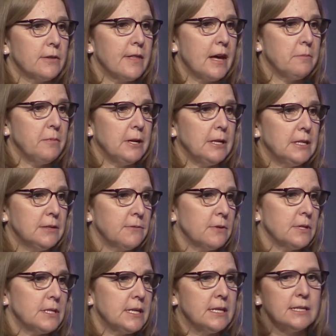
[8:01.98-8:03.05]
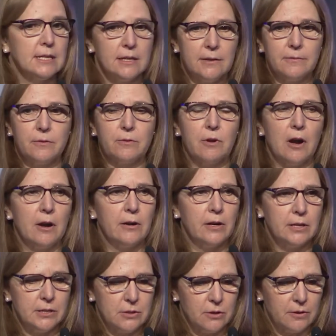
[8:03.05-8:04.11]
that many differences, and if there are,
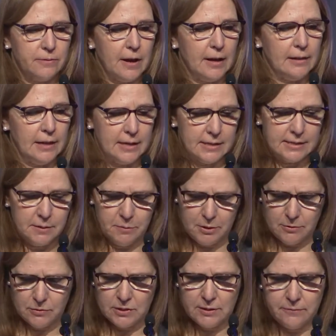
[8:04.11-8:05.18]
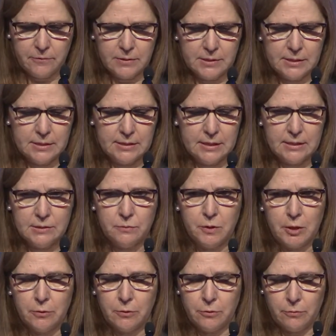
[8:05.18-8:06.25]
I'll sort of highlight some of those differences as we
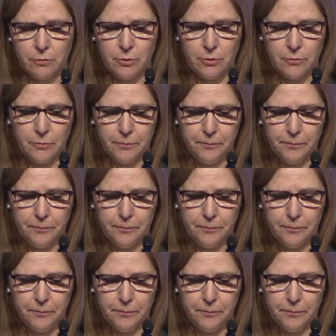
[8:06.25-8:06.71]
go through.